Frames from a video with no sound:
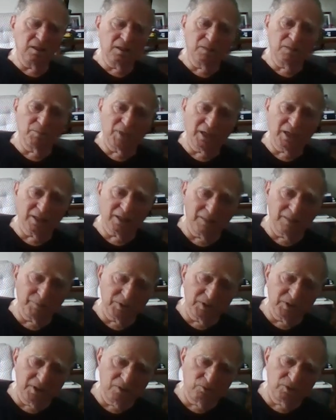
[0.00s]
in my
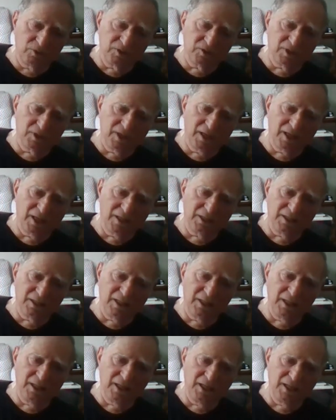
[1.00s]
company, which I had
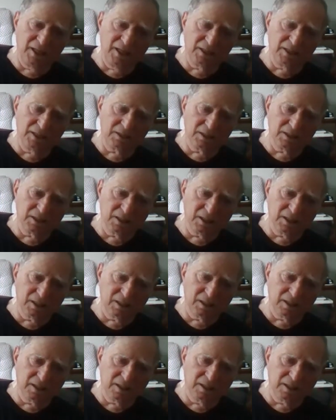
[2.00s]
98
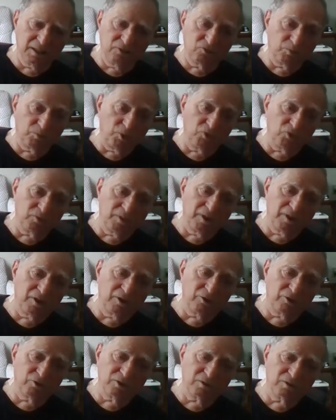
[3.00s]
it was supposed to be
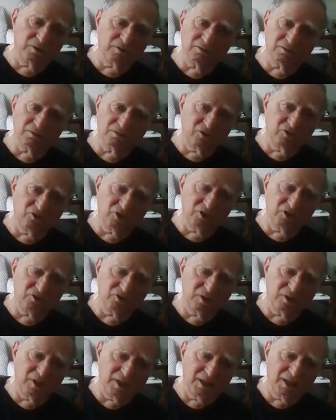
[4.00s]

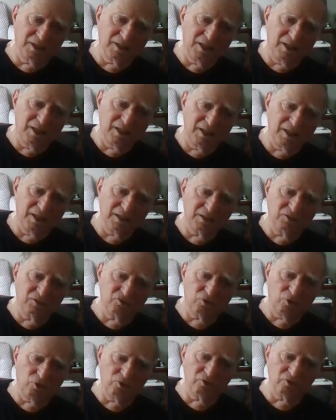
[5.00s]
160. I had 98
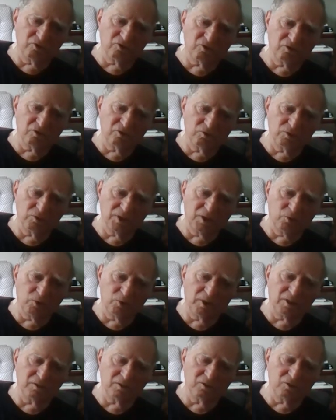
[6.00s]
soldiers when I
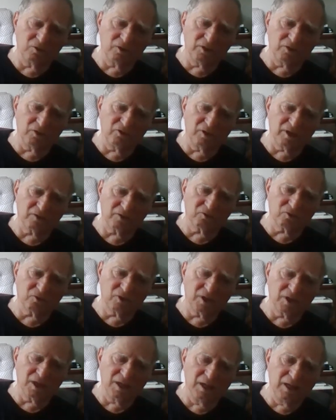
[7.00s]
went into LZ X-ray?